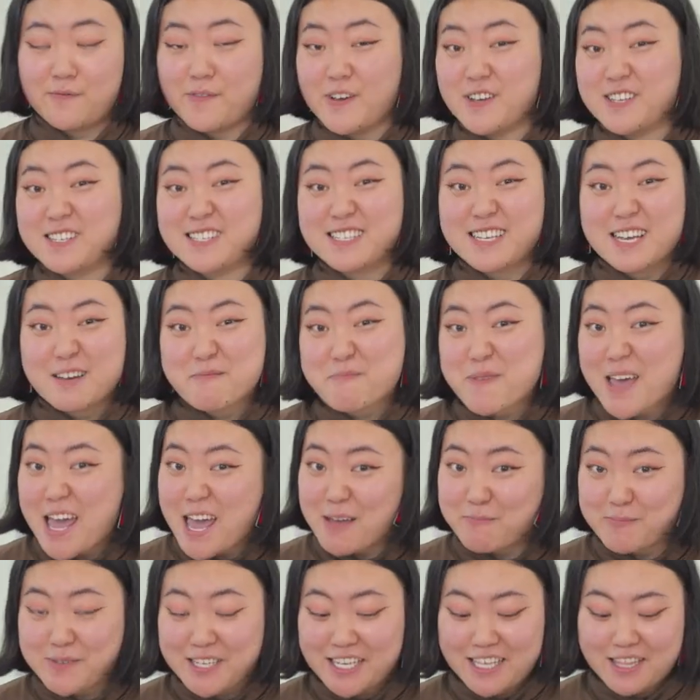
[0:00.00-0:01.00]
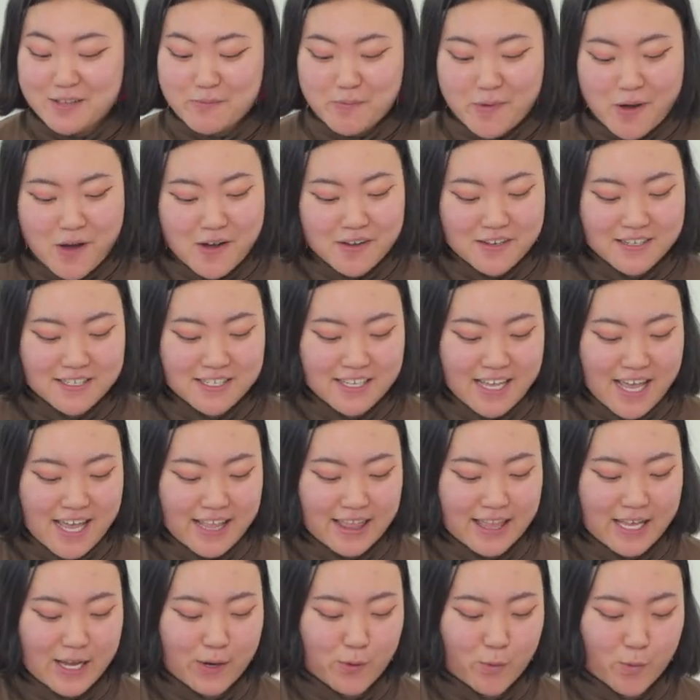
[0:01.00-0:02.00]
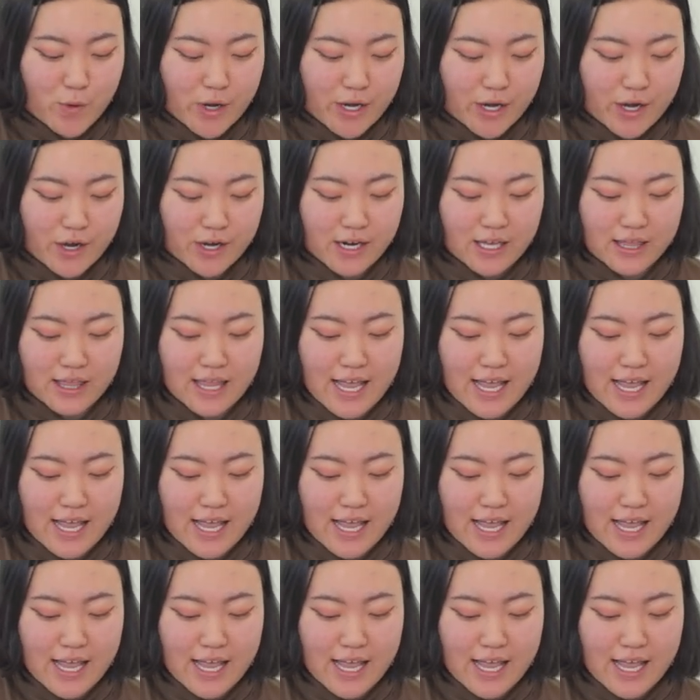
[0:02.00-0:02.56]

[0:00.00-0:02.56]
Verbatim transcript: first step, empty the box and then we're gonna